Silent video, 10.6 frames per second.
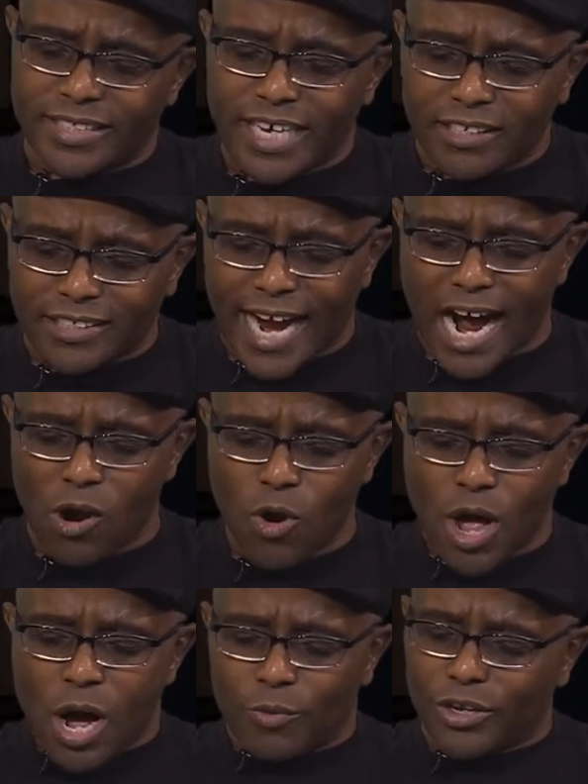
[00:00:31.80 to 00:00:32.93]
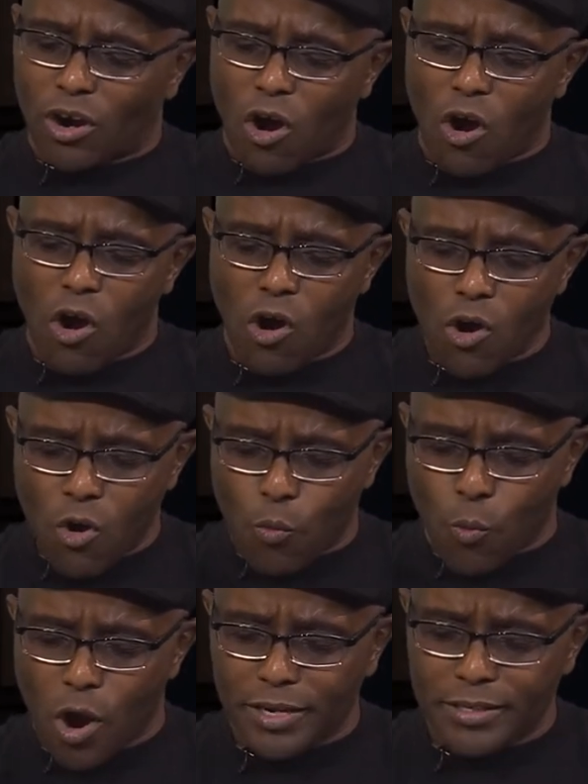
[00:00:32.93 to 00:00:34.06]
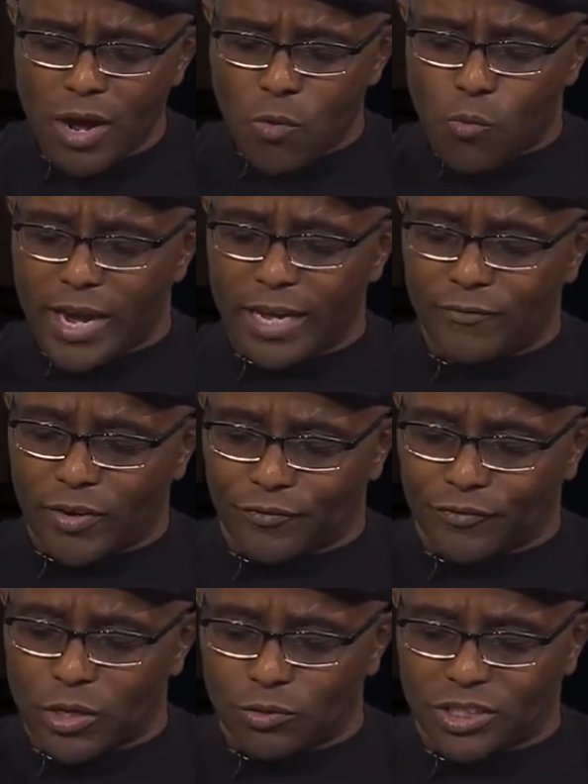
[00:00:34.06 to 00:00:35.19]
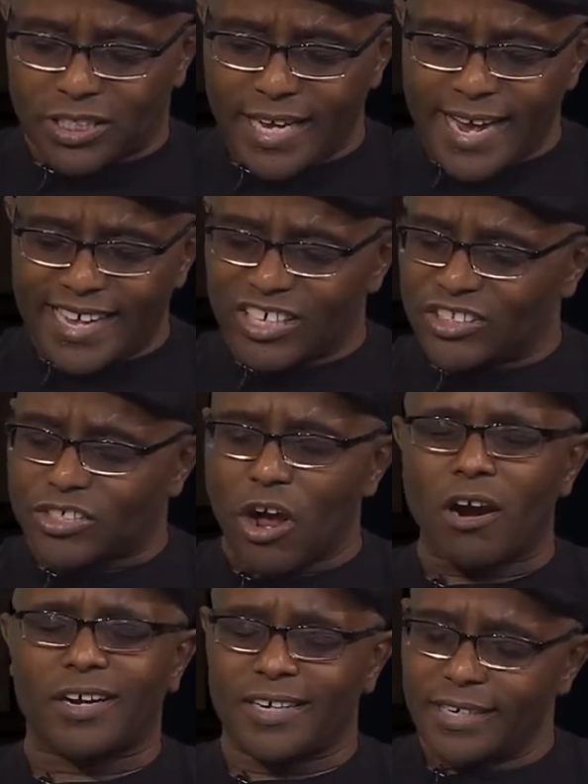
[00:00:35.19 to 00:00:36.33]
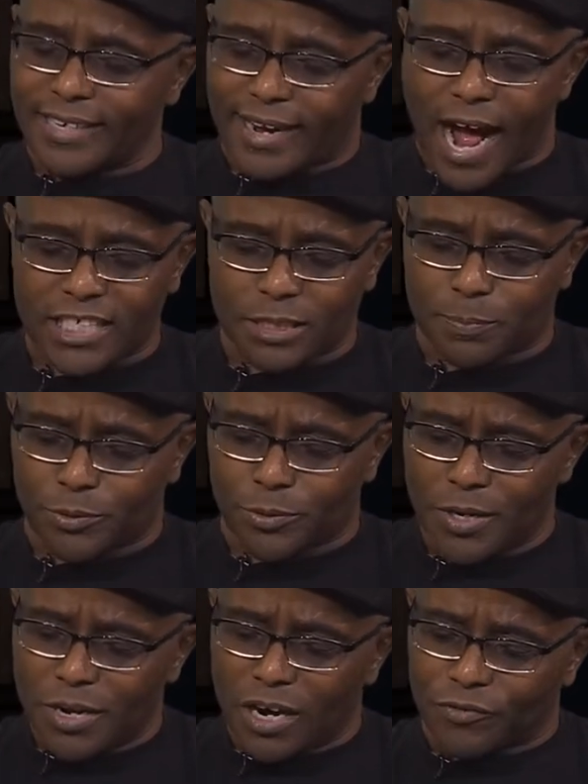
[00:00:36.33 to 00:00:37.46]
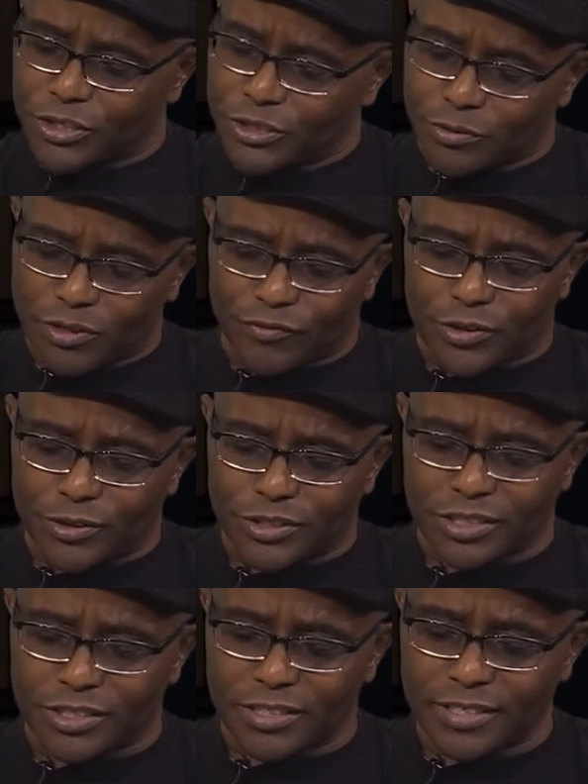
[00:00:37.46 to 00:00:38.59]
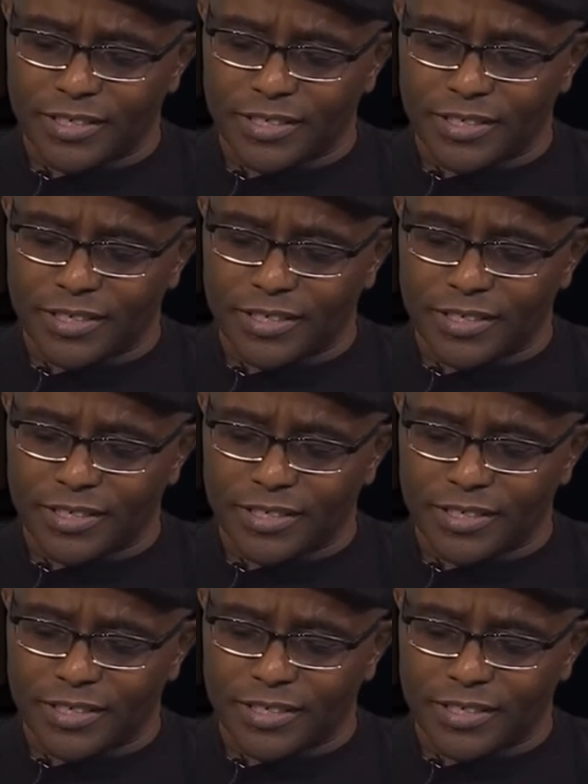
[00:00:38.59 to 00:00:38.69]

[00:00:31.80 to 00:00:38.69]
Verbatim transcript: tell it how we are all one wave of notes in the dark gospel of the universe.